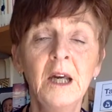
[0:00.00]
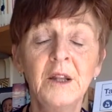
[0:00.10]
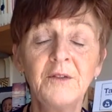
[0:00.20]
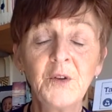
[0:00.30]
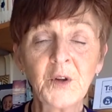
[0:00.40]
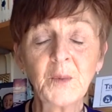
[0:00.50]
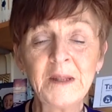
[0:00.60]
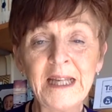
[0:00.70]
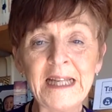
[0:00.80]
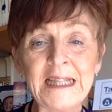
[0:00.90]
The fourth one
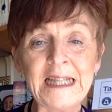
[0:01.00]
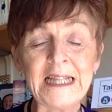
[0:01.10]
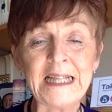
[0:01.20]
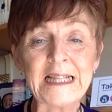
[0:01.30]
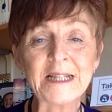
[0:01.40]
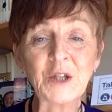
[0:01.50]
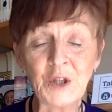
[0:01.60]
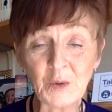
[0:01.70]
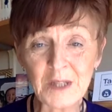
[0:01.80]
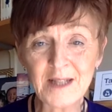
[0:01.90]
then is to
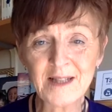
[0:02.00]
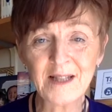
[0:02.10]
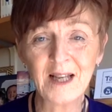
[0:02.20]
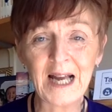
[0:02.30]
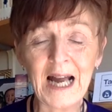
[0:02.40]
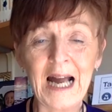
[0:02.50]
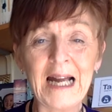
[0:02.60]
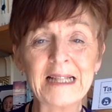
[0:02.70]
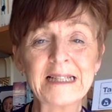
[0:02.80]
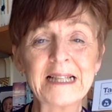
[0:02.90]
notice.
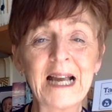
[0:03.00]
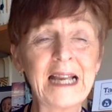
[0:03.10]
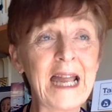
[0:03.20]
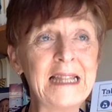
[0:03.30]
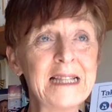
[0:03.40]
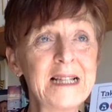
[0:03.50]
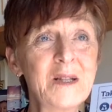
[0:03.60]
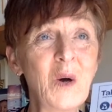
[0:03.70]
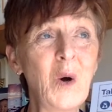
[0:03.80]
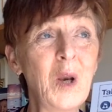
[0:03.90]
And again, this is
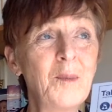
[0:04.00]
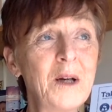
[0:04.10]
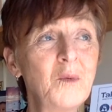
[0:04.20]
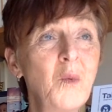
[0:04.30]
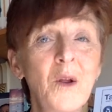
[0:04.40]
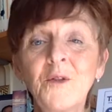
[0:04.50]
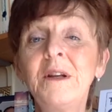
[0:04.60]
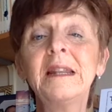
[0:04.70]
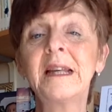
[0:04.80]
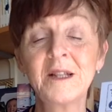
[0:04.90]
all about, well, what
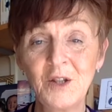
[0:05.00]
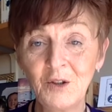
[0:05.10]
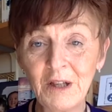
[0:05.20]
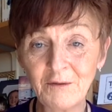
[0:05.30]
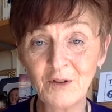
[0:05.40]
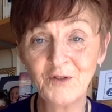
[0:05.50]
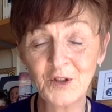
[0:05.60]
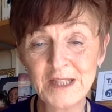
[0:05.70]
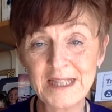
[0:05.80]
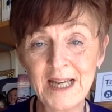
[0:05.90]
3 things are you grateful
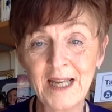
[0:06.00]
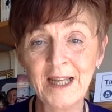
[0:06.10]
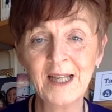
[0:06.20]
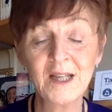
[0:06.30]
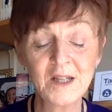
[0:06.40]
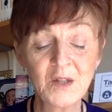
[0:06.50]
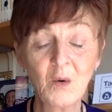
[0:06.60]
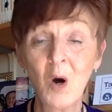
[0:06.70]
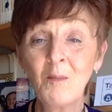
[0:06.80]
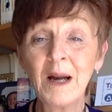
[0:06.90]
for today?
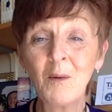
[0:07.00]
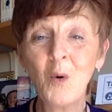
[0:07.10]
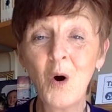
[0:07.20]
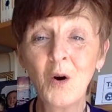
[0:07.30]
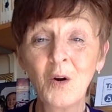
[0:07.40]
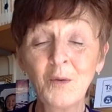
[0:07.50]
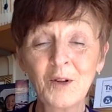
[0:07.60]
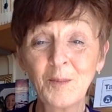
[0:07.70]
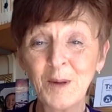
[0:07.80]
So on my walk with